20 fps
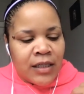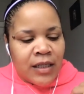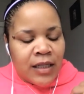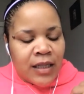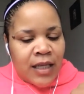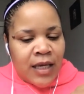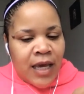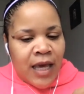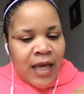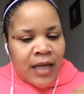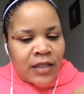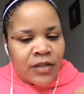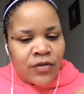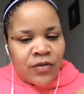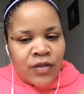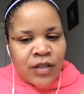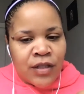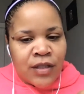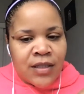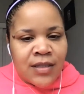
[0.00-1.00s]
they had to
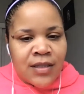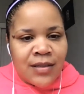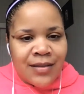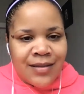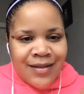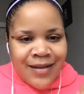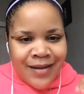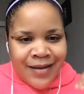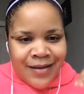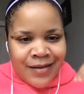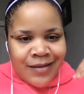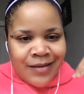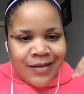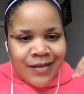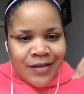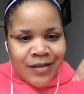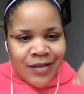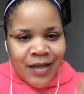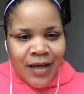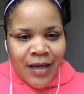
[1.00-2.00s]
just kind of
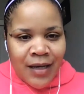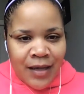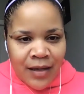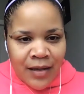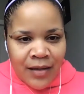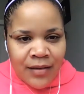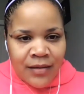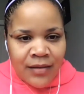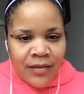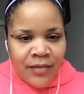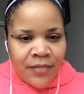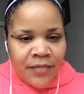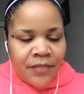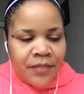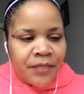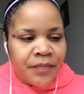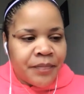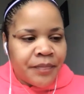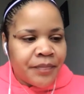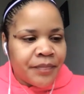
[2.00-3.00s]
take it,
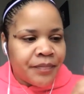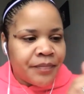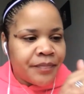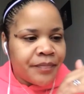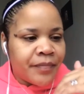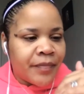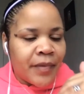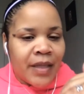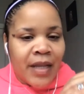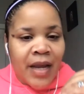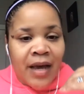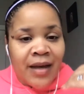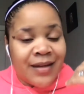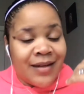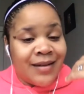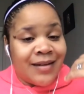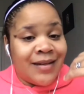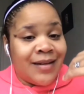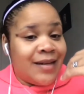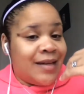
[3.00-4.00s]
not
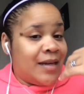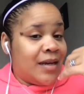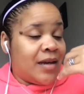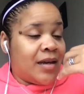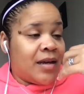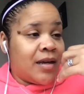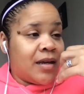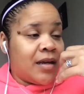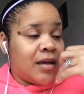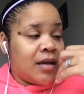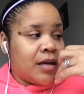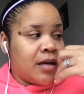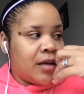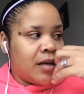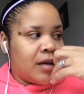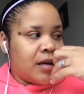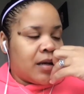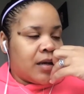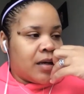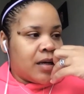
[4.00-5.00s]

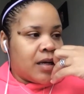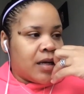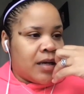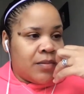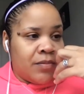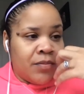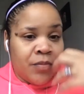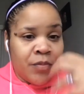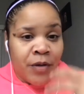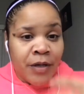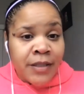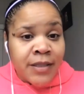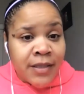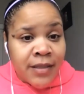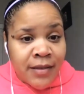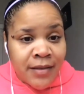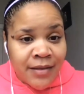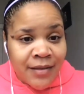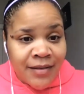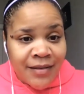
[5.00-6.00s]
embrace
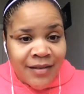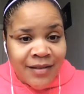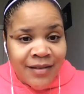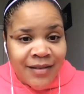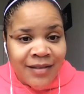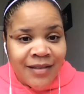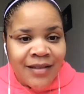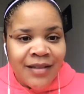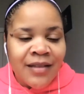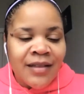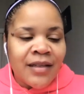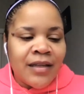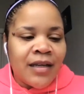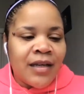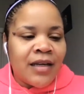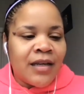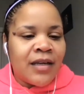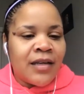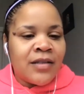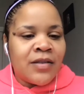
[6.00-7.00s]
it,
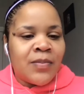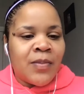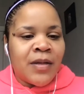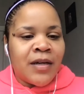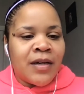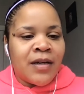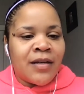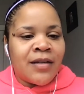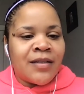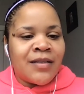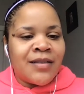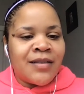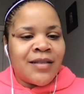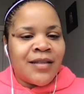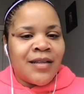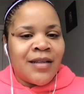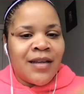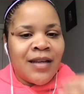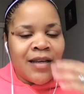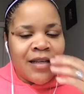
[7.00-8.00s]
is because
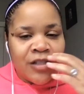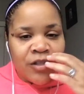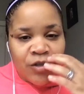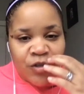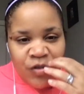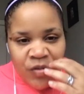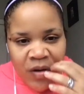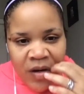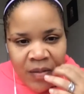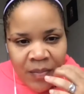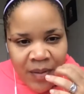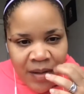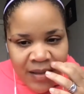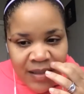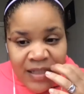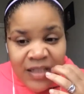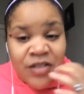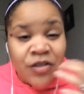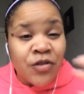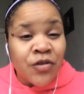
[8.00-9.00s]
it's a strong, po-
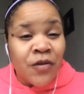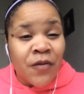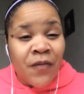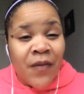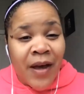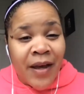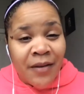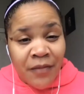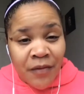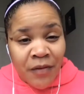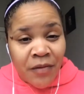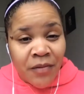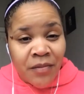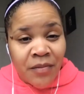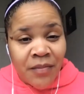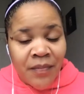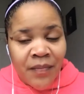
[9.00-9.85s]
it's a survival.